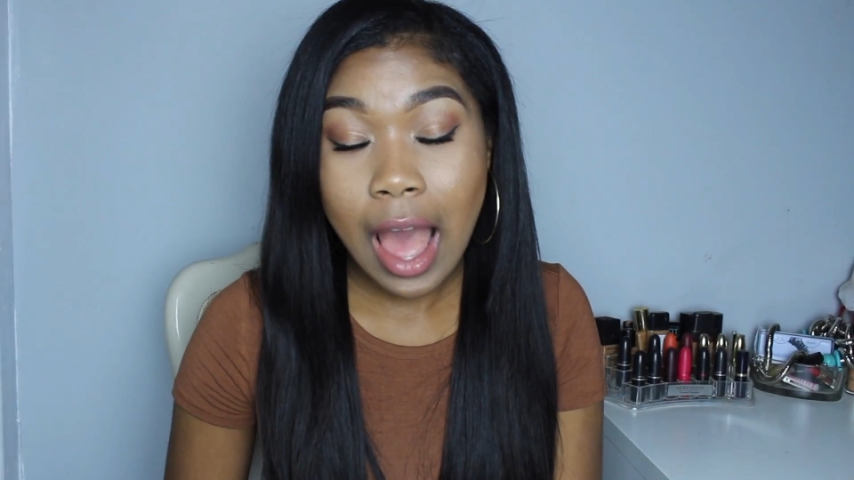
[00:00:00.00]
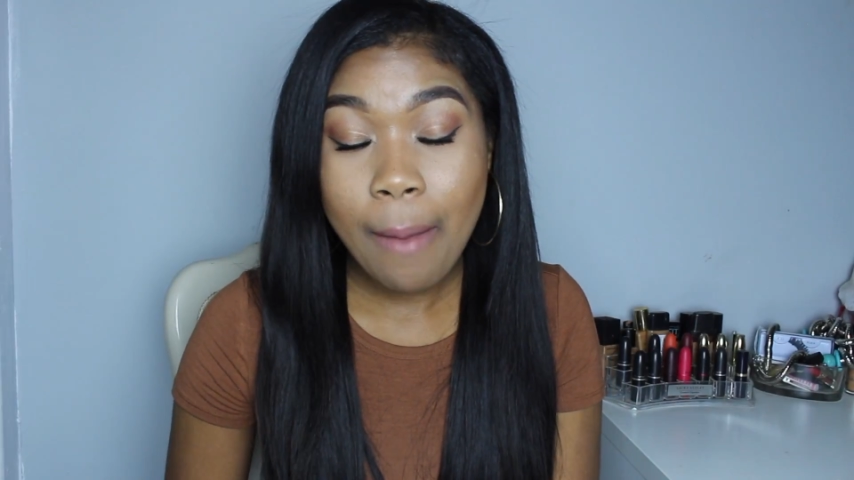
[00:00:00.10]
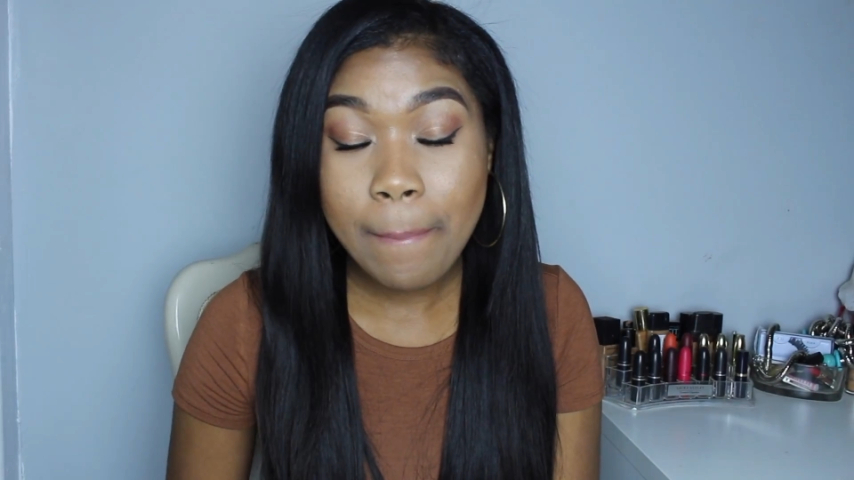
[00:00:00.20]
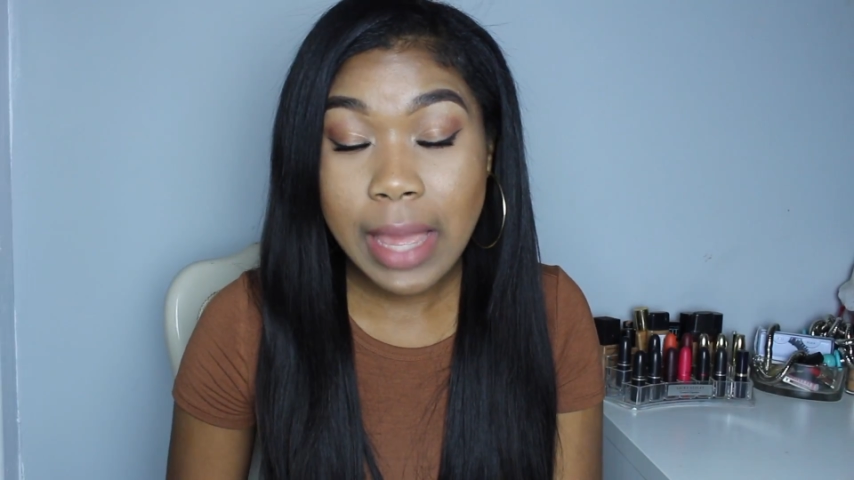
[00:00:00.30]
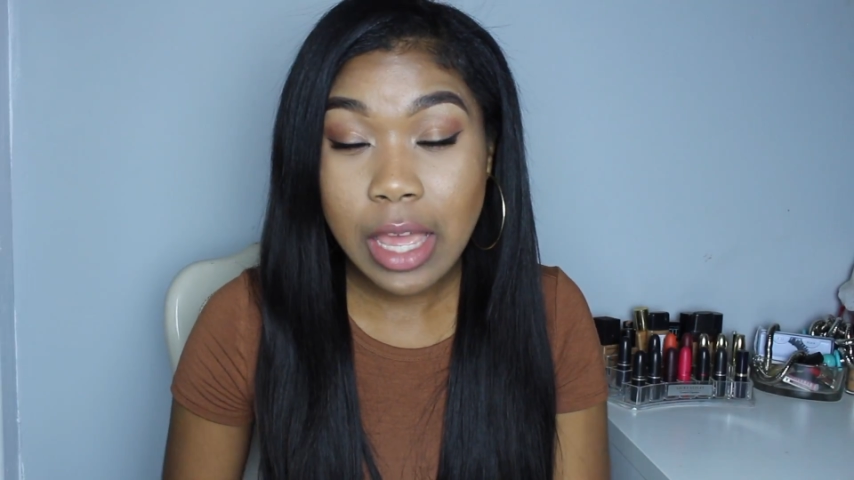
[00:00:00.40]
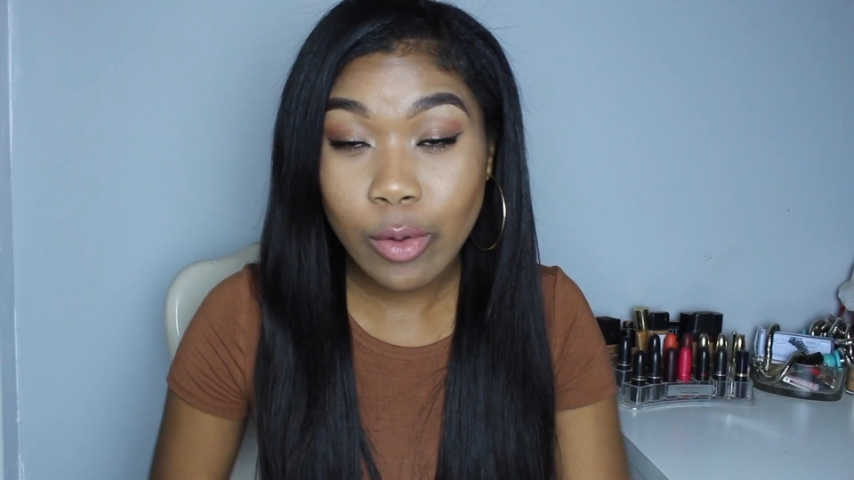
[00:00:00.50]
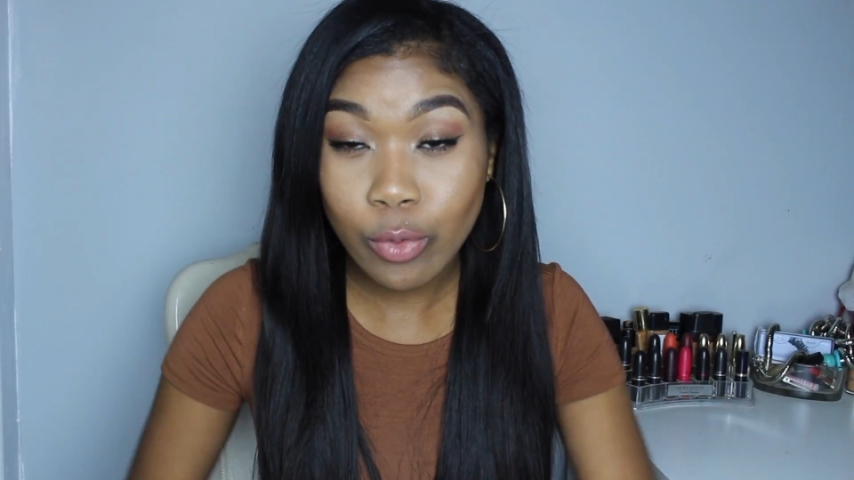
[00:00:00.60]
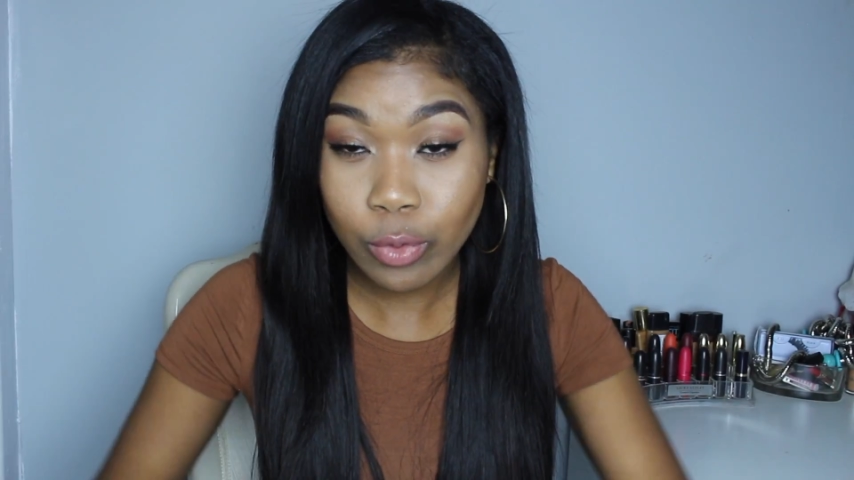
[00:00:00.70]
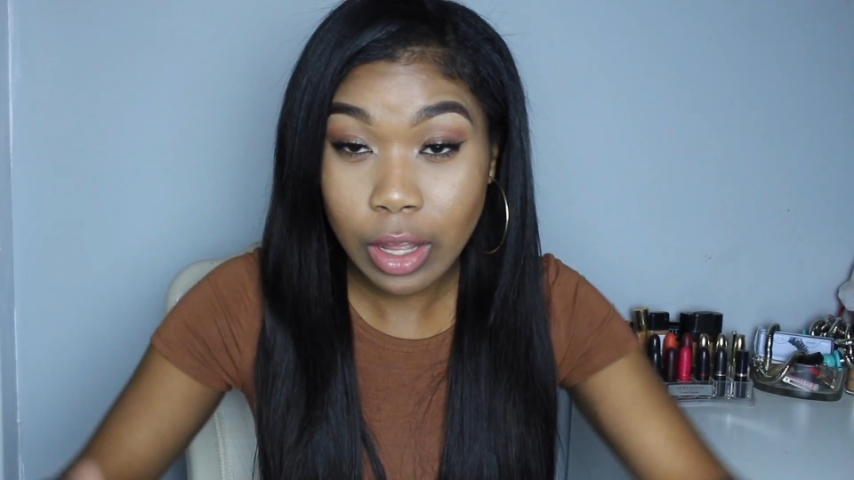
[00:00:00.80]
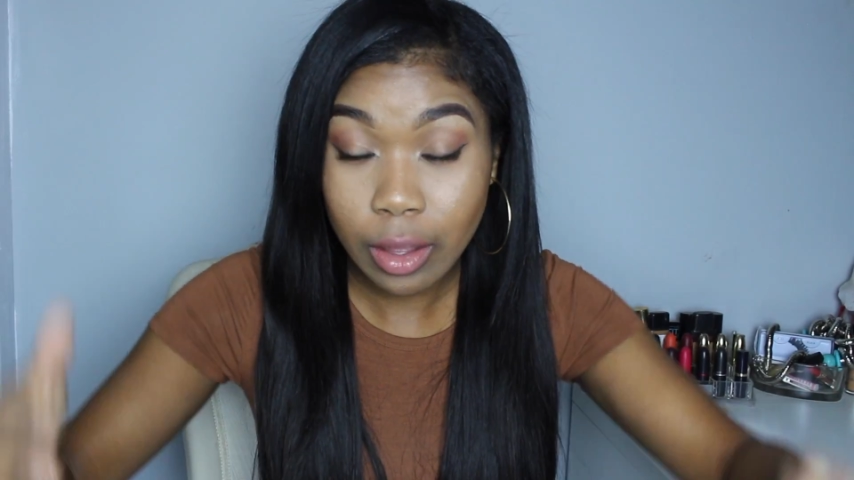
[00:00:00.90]
I mean,
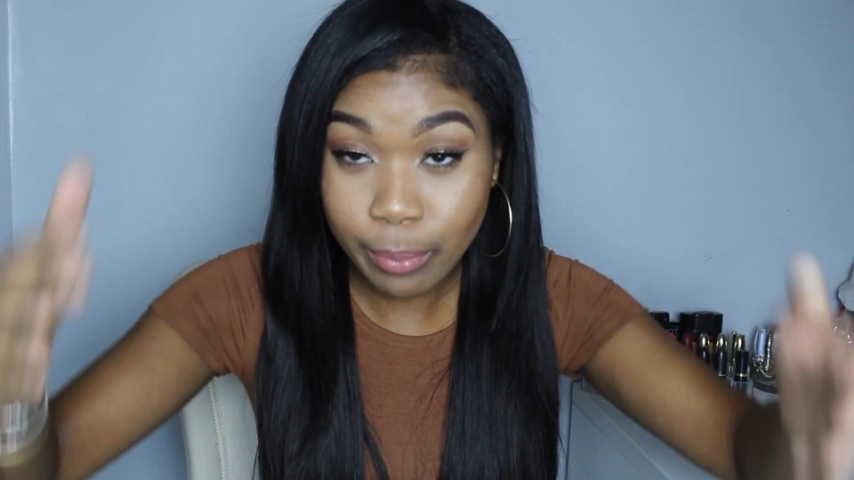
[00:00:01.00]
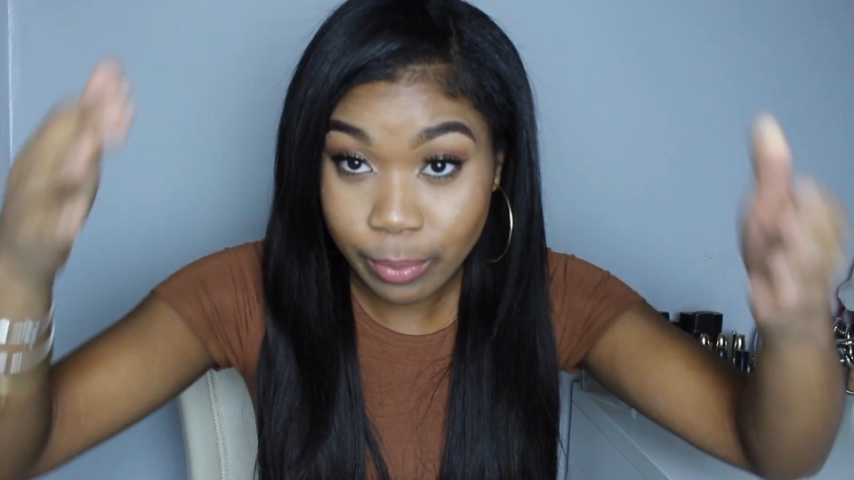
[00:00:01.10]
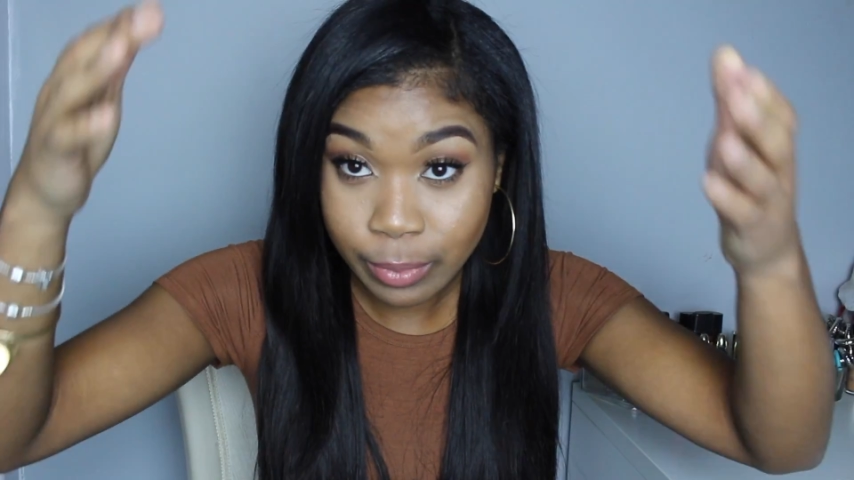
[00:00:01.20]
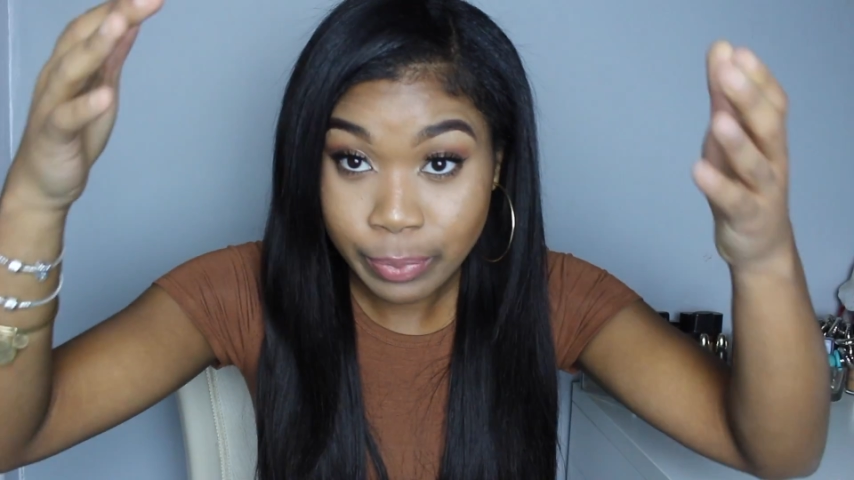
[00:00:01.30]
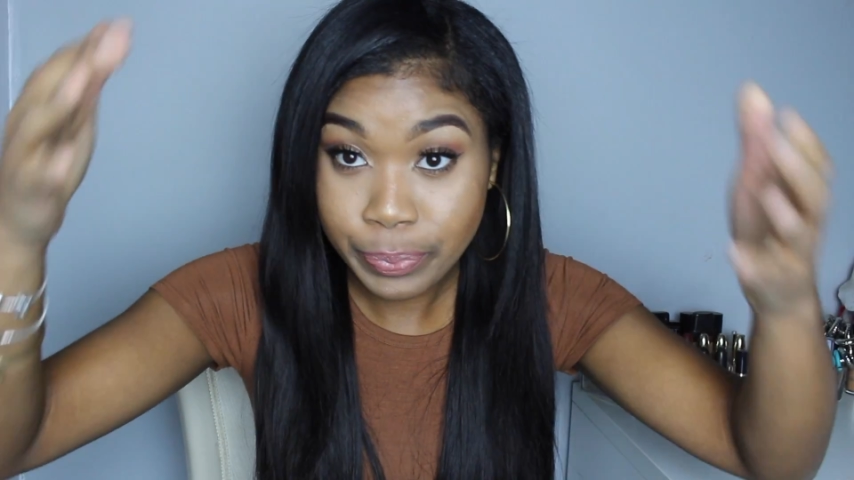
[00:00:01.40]
from